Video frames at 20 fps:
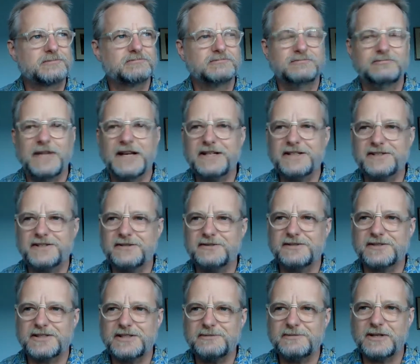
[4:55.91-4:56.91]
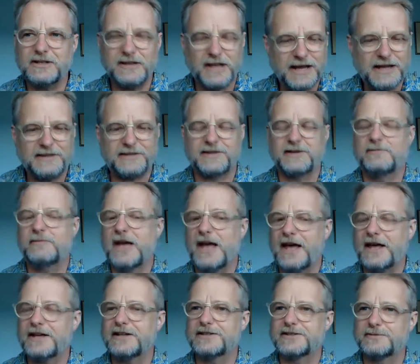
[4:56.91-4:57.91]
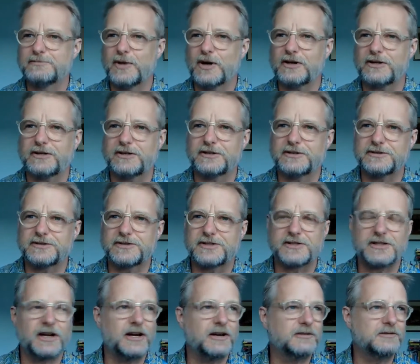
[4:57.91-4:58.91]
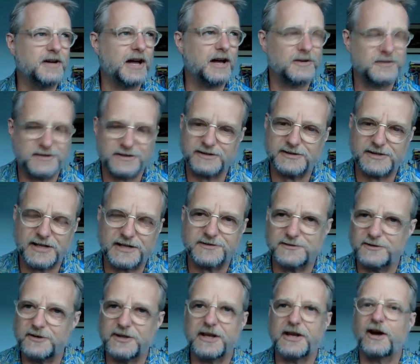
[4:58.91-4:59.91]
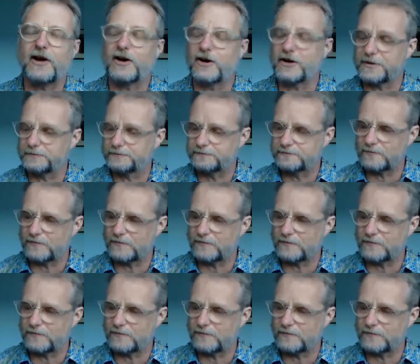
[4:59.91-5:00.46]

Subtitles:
many students seem to like them as markers of how successful they are